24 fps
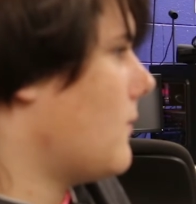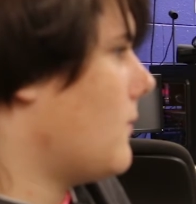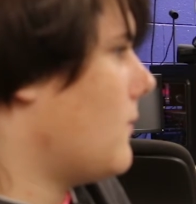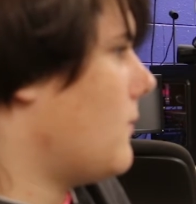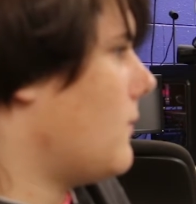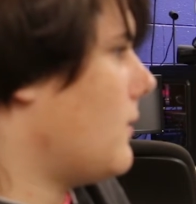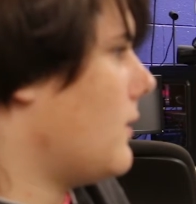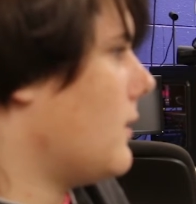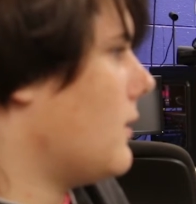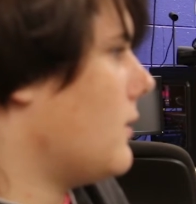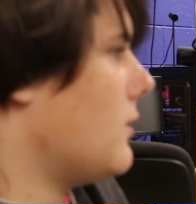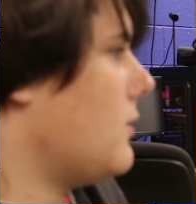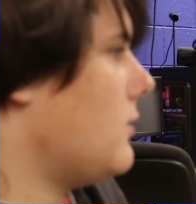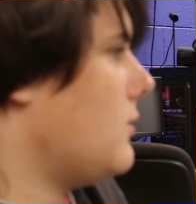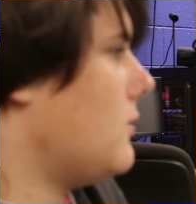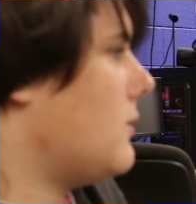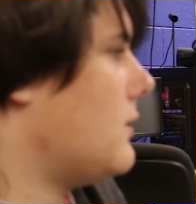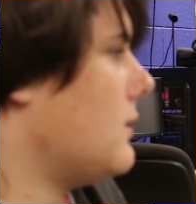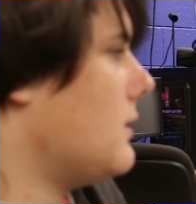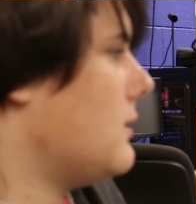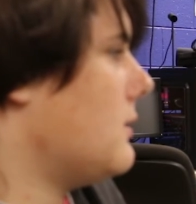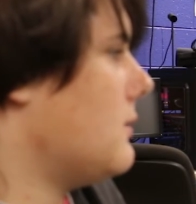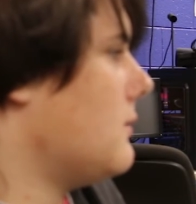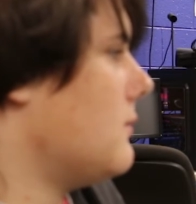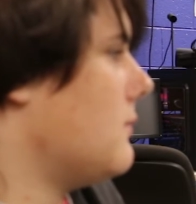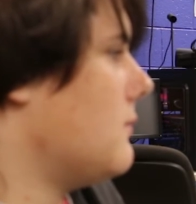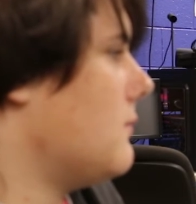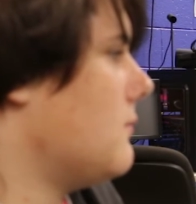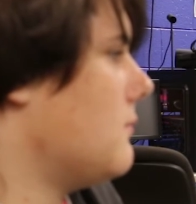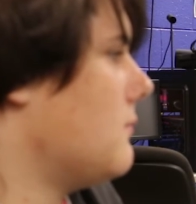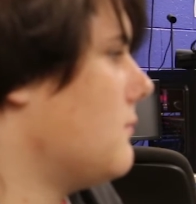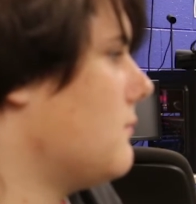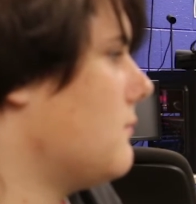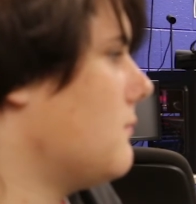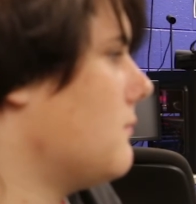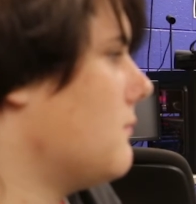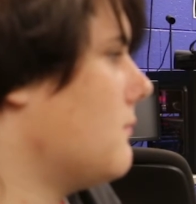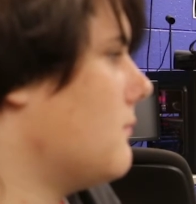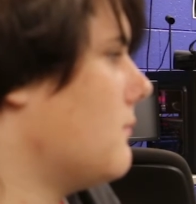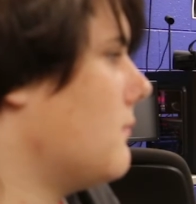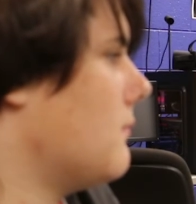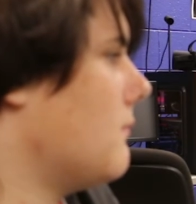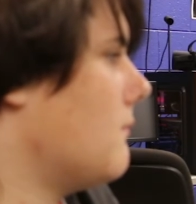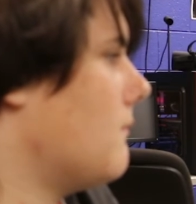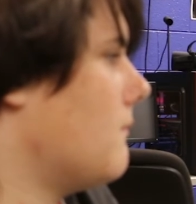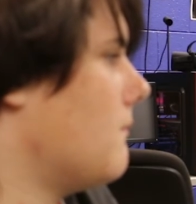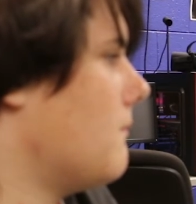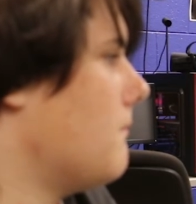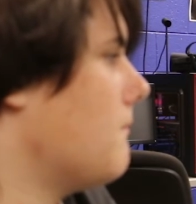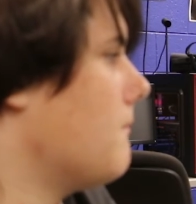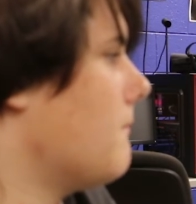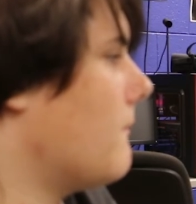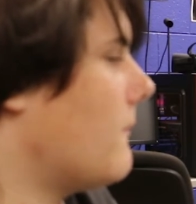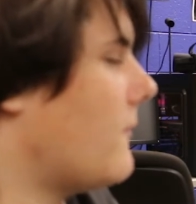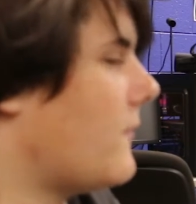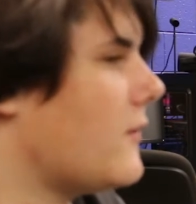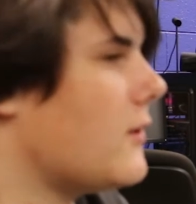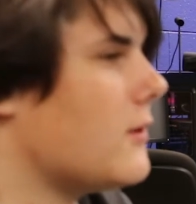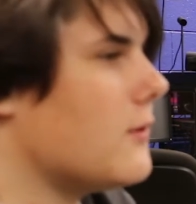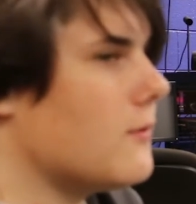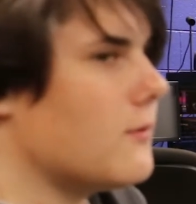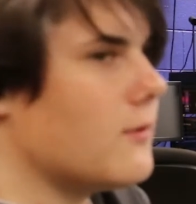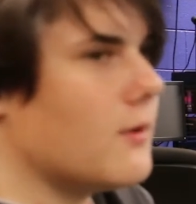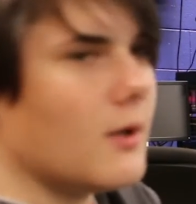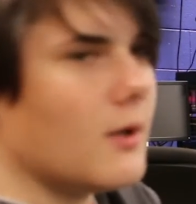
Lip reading: where you can view